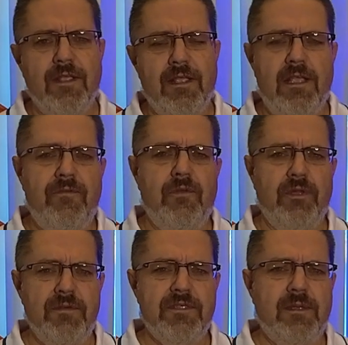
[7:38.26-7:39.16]
If you
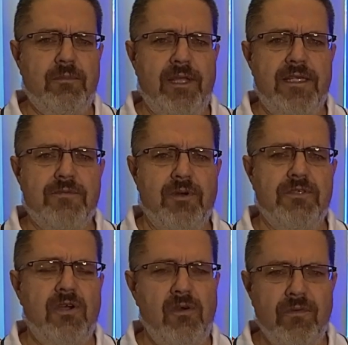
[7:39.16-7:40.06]
live someplace where
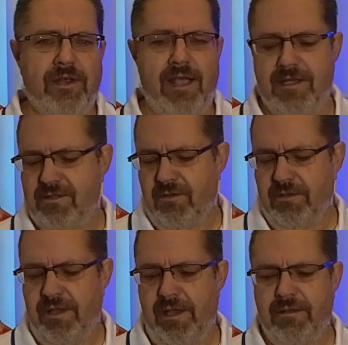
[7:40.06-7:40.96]
it's overcast all
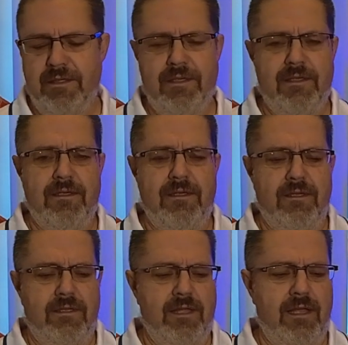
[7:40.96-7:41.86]
day,
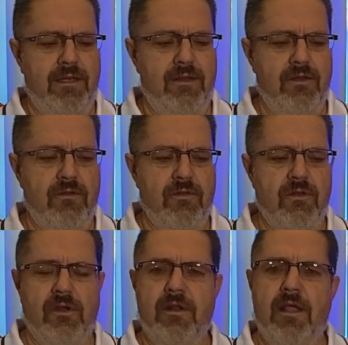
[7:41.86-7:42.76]
then
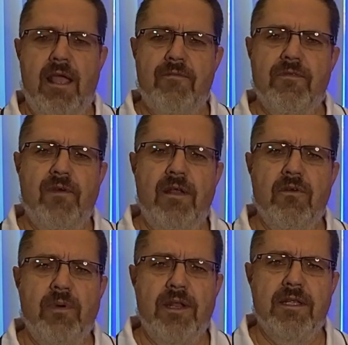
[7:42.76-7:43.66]
you're going to have to find a
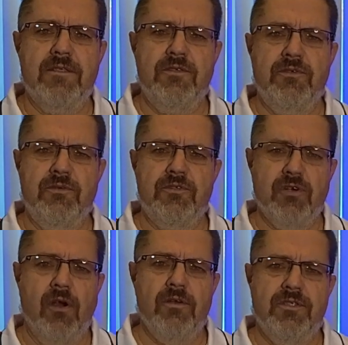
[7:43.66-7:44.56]
way to
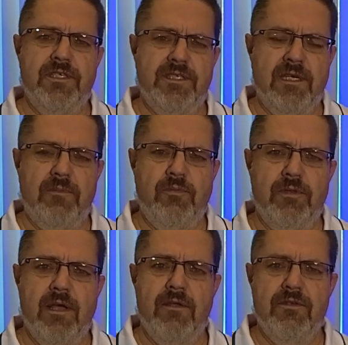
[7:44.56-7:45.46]
charge these up
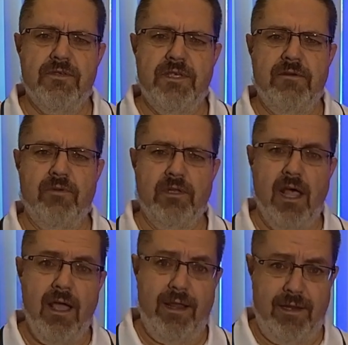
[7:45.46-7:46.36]
without
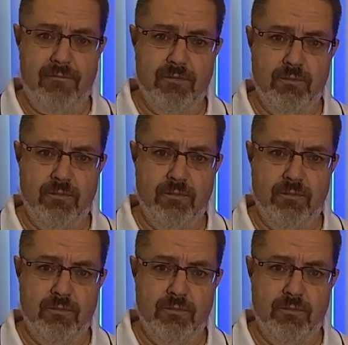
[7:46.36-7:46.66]
relying